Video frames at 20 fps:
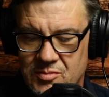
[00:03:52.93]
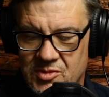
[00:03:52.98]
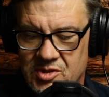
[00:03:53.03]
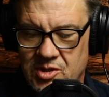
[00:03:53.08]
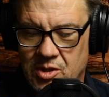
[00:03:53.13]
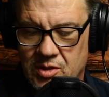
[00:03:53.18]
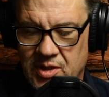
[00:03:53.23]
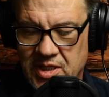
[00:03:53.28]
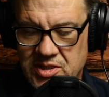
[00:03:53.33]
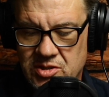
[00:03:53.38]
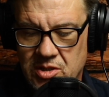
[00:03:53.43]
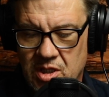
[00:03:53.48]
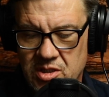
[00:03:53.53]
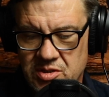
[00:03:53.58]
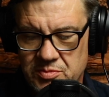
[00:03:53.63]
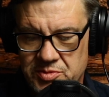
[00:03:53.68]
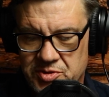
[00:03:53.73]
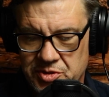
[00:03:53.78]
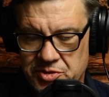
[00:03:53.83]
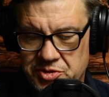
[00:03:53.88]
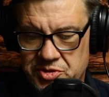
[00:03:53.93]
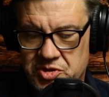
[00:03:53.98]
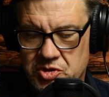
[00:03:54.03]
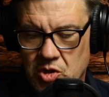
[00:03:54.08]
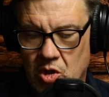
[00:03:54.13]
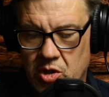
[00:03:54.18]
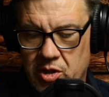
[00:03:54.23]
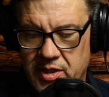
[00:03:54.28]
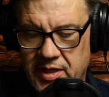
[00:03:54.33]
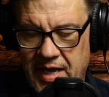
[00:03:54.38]
No, that's awesome. So you
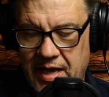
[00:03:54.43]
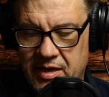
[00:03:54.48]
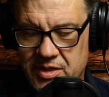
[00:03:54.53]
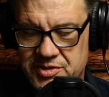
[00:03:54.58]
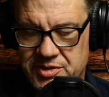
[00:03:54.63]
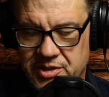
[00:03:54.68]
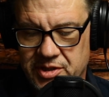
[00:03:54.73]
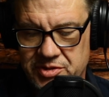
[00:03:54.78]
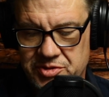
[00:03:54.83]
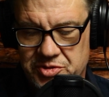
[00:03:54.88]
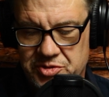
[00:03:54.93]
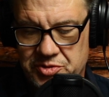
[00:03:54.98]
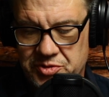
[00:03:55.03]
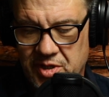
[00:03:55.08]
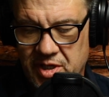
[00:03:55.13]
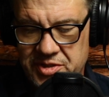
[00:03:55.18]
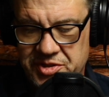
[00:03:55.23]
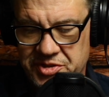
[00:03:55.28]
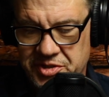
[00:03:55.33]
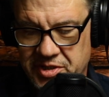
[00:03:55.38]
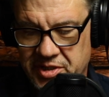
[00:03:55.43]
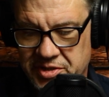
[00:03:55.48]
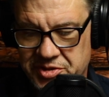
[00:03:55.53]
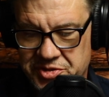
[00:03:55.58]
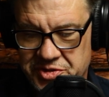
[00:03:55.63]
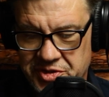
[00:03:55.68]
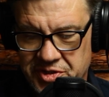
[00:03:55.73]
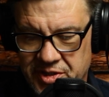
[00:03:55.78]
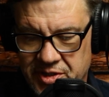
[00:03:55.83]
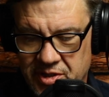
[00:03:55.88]
started out as a construction
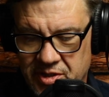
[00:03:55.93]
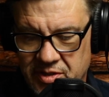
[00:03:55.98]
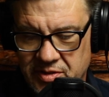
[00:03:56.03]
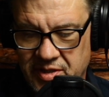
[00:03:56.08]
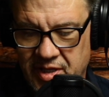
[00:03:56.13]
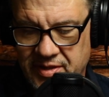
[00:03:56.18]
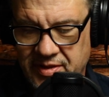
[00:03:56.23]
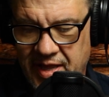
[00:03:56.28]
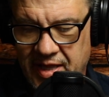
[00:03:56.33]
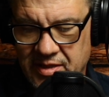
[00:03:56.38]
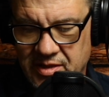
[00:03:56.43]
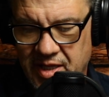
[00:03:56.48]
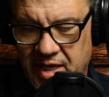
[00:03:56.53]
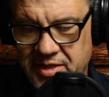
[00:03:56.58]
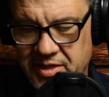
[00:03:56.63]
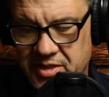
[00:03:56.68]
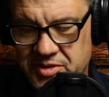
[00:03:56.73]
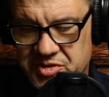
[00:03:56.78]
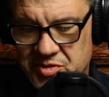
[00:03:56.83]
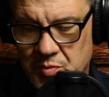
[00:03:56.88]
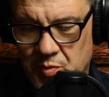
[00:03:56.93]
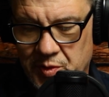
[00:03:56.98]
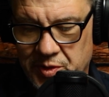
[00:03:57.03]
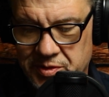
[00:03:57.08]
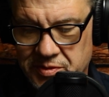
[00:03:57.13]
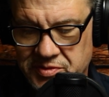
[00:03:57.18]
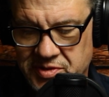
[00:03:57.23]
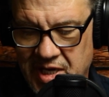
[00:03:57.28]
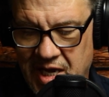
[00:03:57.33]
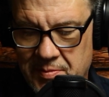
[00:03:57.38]
engineer, and then that led to some
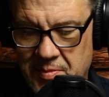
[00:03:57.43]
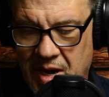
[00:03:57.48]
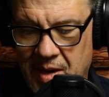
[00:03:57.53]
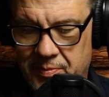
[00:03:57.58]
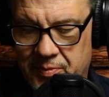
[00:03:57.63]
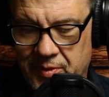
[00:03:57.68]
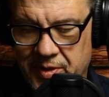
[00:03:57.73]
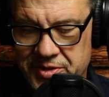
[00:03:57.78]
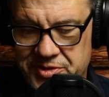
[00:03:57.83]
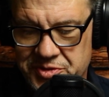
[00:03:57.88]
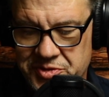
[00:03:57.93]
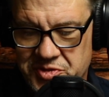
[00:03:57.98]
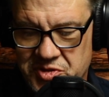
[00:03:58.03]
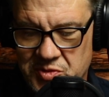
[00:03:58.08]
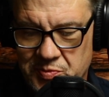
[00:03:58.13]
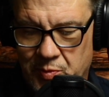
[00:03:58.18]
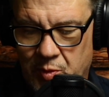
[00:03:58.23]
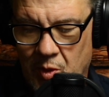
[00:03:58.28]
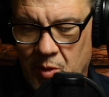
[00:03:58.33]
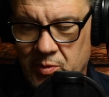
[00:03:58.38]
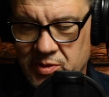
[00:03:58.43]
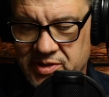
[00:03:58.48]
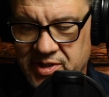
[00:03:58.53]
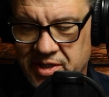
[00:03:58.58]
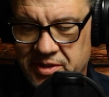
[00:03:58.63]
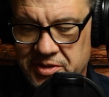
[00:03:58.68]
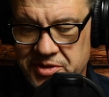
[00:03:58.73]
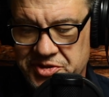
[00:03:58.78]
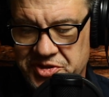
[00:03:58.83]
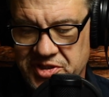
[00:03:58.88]
real-time operations support with
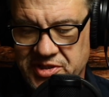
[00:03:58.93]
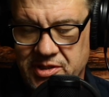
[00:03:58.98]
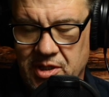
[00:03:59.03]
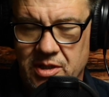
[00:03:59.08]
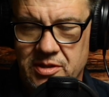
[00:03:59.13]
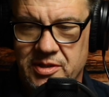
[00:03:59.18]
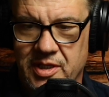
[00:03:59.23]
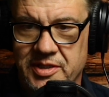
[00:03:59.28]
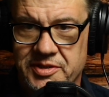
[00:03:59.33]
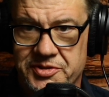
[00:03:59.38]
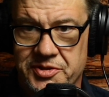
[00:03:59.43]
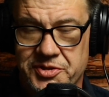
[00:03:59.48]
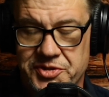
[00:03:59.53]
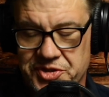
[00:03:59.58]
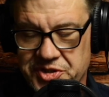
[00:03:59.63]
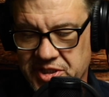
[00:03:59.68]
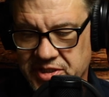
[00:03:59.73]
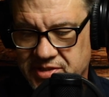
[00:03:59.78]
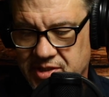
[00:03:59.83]
Entergy.